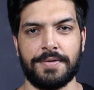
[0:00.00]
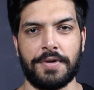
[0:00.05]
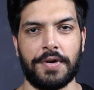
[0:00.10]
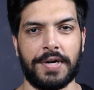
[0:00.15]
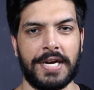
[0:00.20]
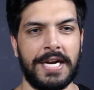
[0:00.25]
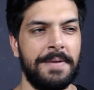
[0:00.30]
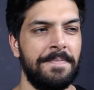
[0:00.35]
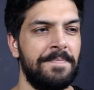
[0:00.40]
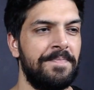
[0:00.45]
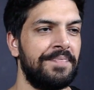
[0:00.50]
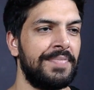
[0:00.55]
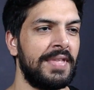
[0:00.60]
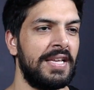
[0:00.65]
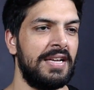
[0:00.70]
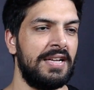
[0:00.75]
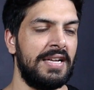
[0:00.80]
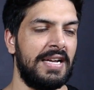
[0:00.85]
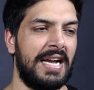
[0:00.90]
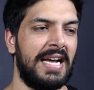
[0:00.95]
Okay,
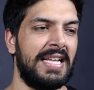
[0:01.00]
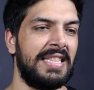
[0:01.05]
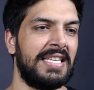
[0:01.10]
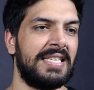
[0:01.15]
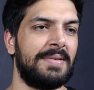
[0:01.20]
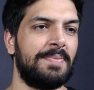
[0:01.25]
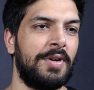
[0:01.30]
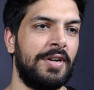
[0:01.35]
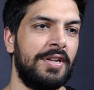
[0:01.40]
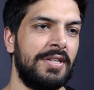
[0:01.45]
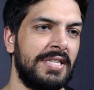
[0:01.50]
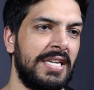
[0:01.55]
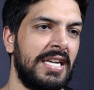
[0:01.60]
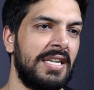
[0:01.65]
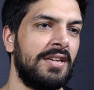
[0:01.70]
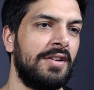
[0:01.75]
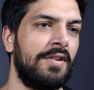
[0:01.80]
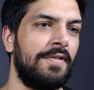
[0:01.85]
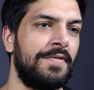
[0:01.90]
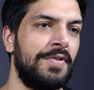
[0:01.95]
and the
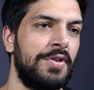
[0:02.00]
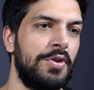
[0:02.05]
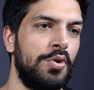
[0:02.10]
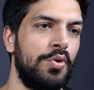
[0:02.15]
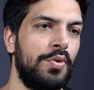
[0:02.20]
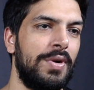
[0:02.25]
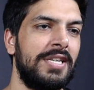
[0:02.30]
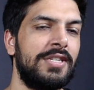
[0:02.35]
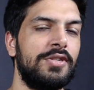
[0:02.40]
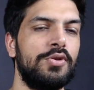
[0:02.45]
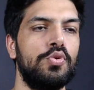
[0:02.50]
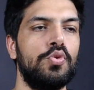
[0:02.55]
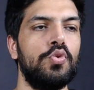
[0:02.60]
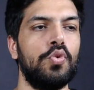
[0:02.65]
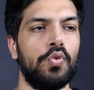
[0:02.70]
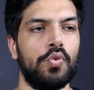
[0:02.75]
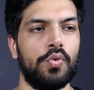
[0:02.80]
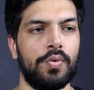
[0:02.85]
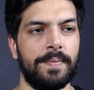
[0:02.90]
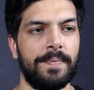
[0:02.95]
pronunciation of U is
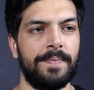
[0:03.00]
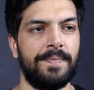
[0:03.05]
oo.